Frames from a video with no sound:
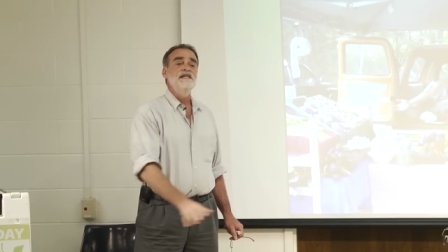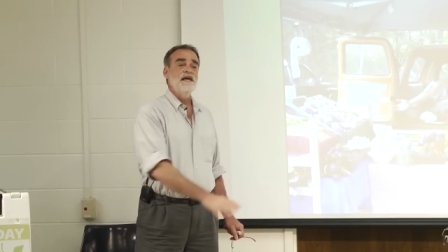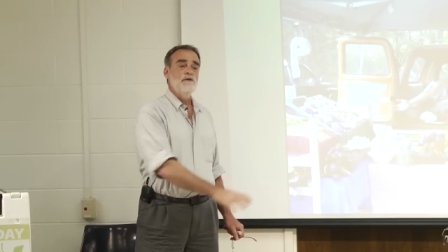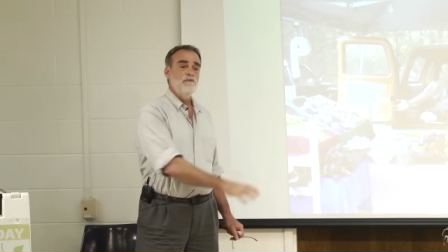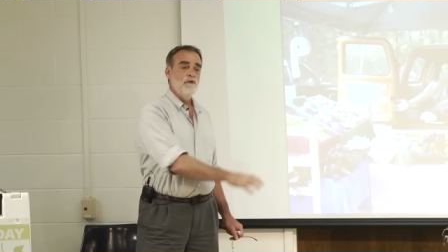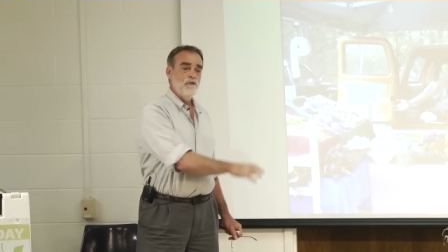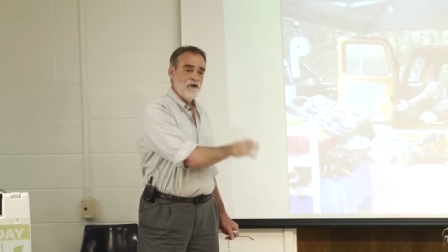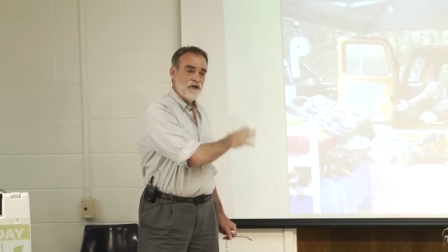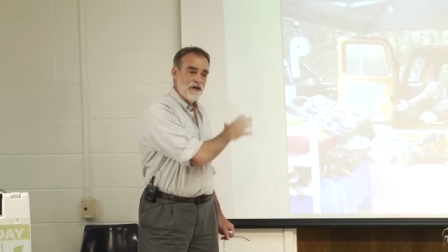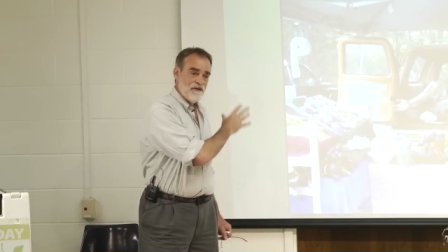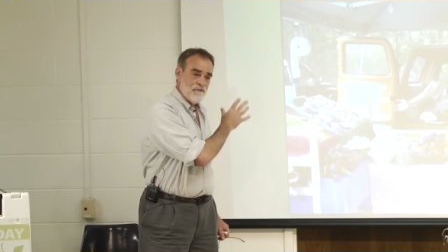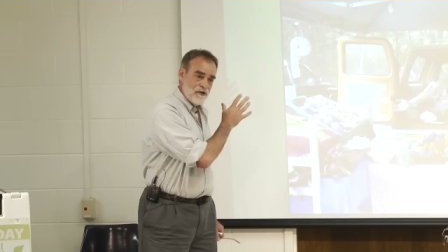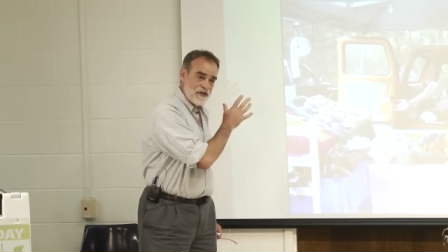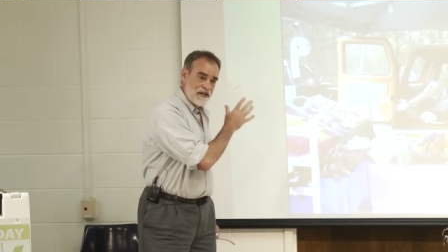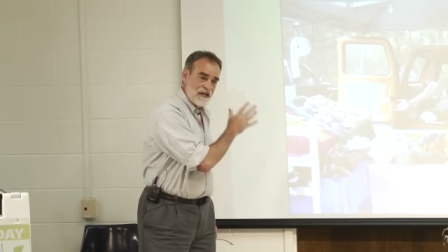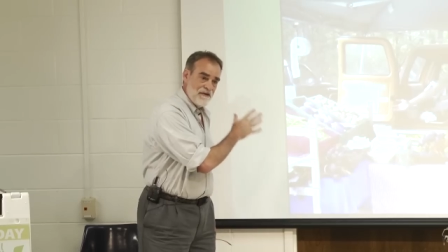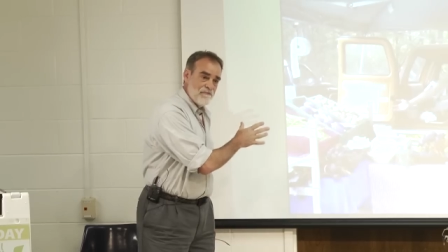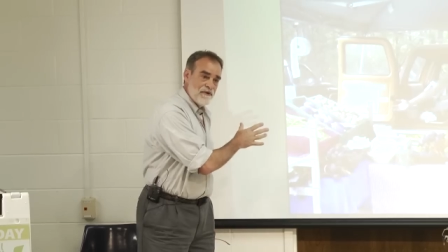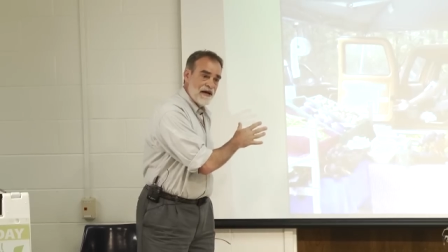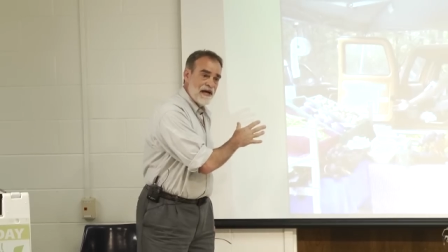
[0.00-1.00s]
that when we, if we
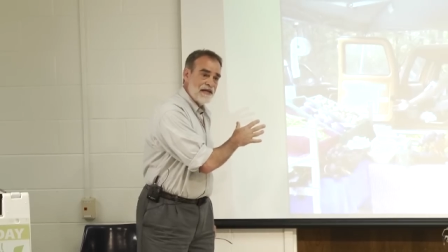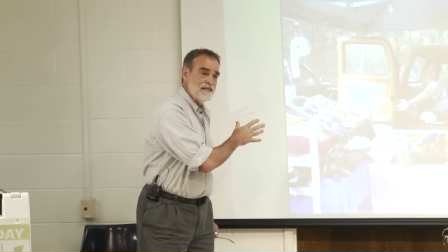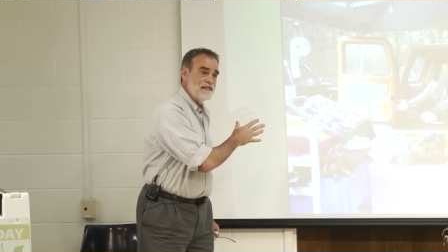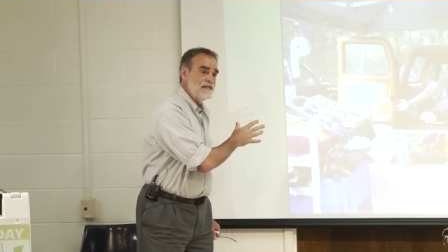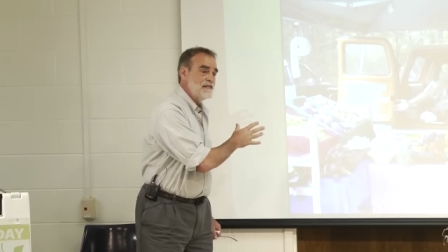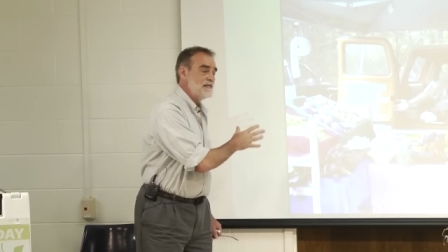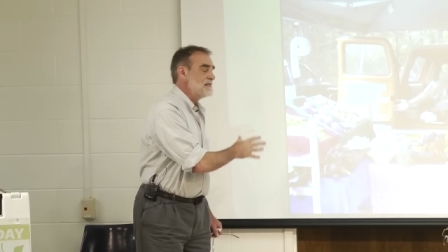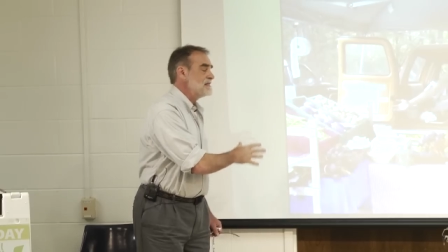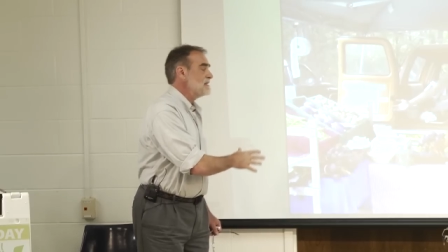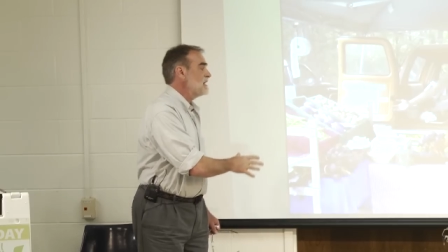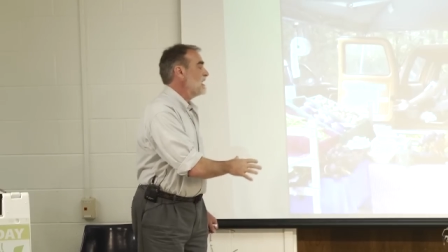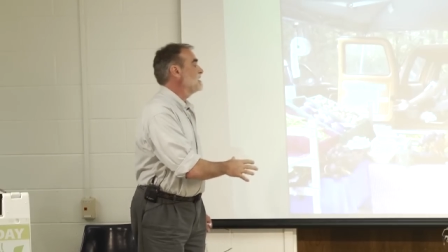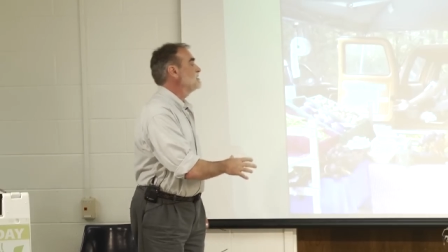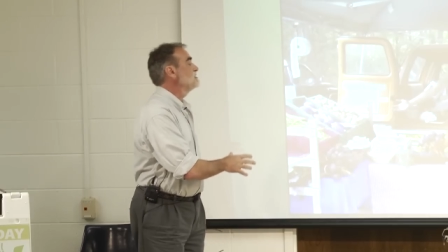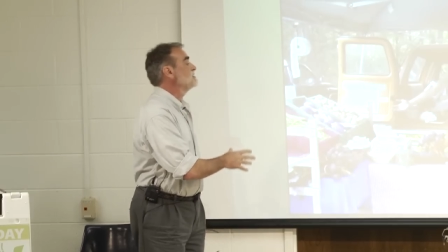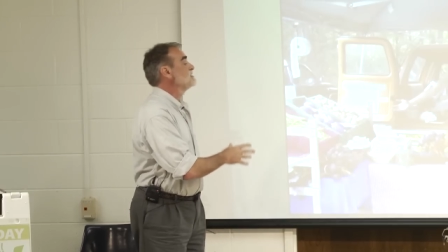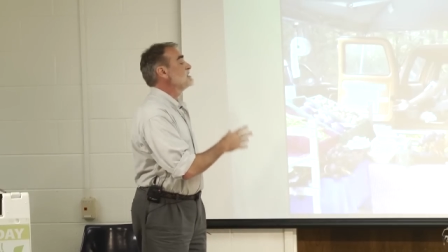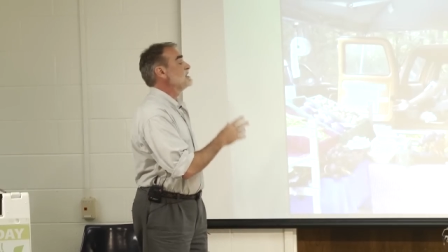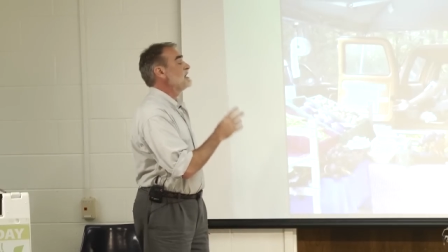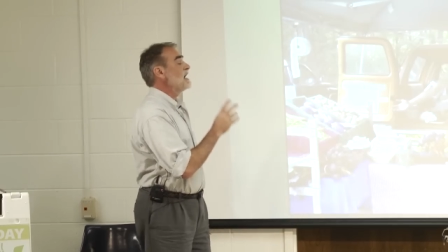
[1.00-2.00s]
came back to this
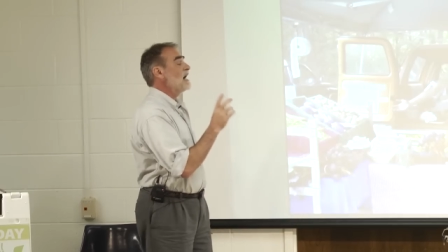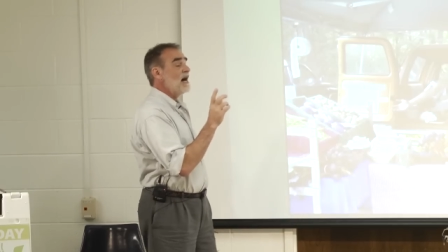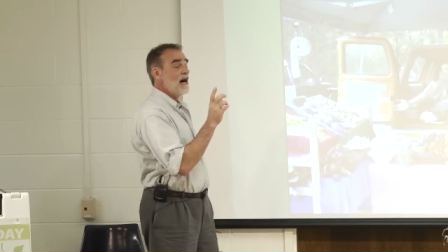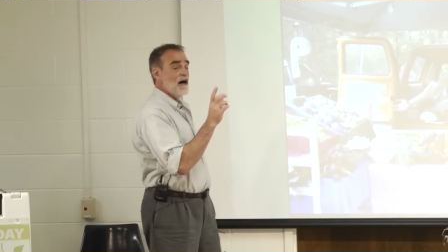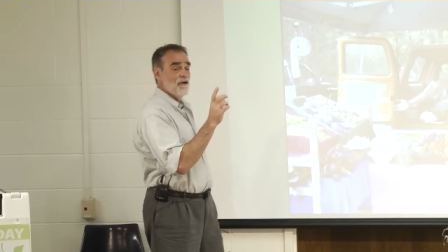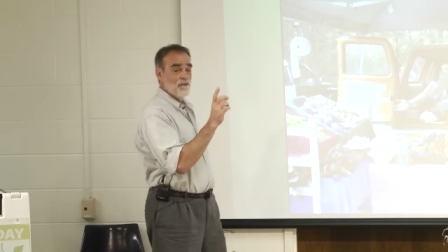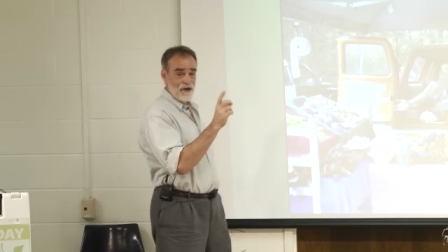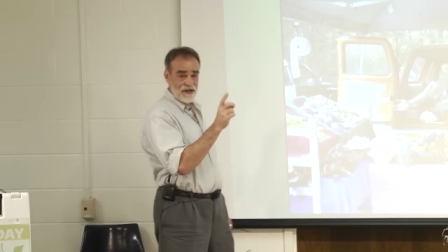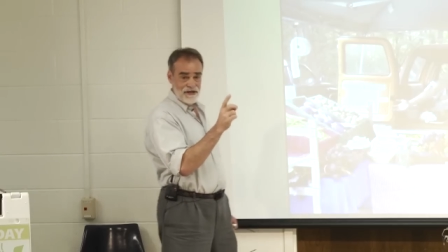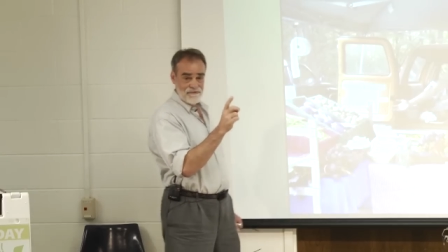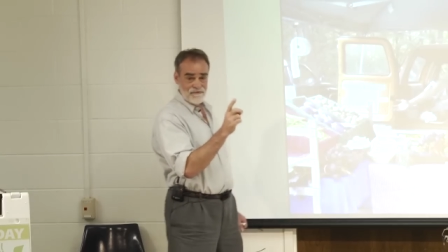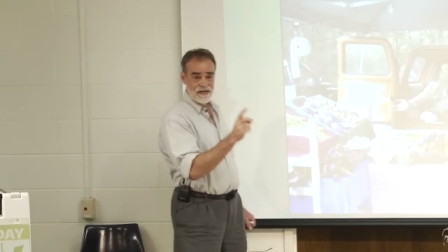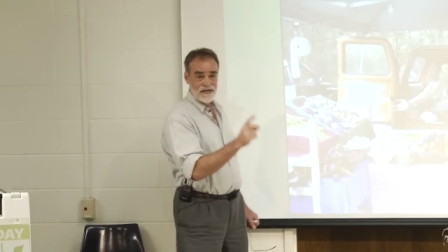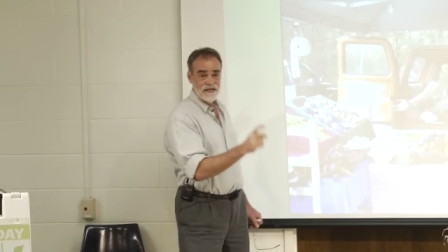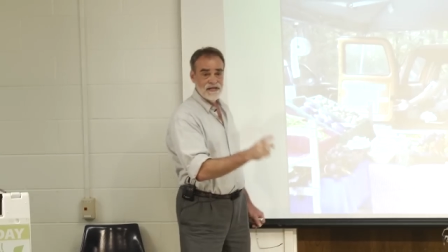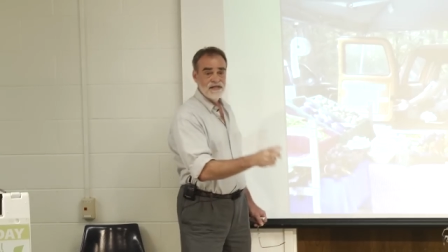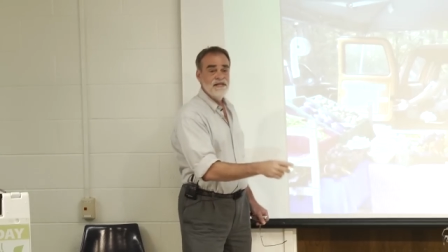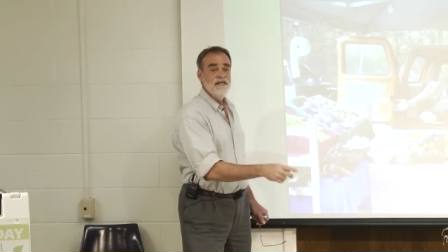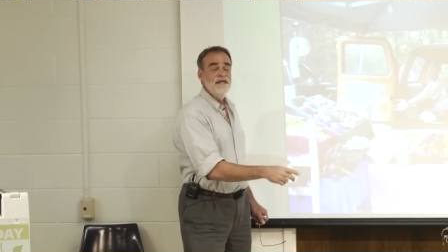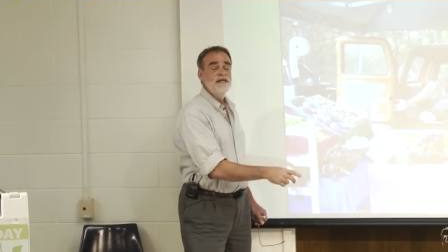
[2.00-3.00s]
slide, you say, ah, wait a
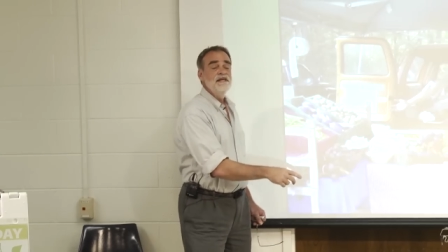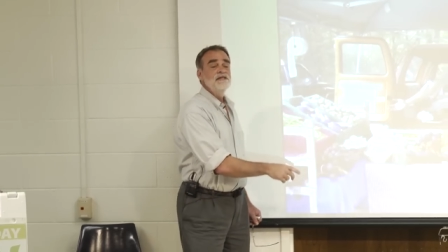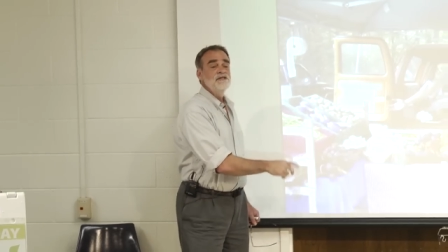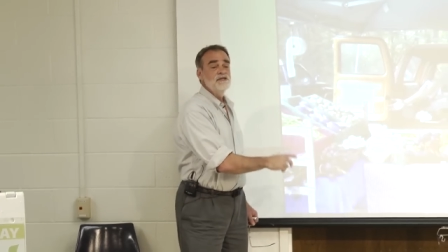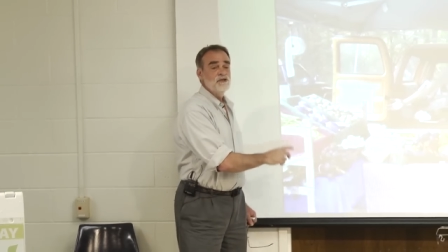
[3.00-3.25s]
minute,